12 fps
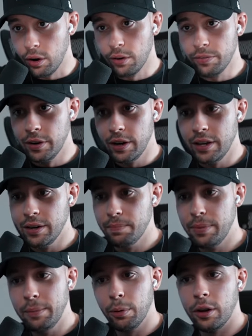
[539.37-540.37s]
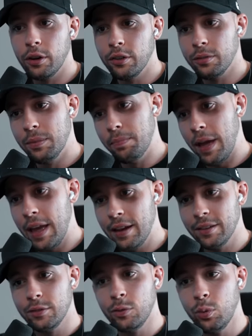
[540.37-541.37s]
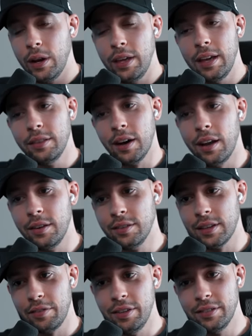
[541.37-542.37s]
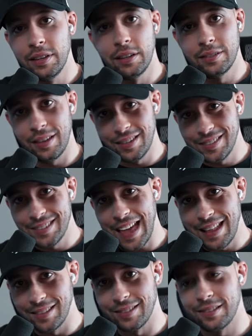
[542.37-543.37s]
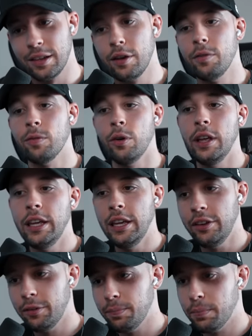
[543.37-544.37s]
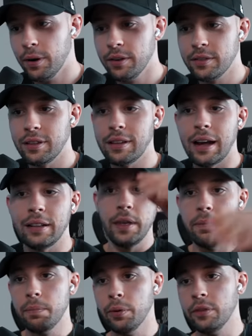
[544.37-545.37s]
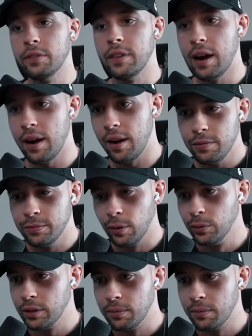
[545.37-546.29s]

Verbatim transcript: offer here, people are going to be paying us twenty-eight dollars and seventy-six cents. for each person that inputs their phone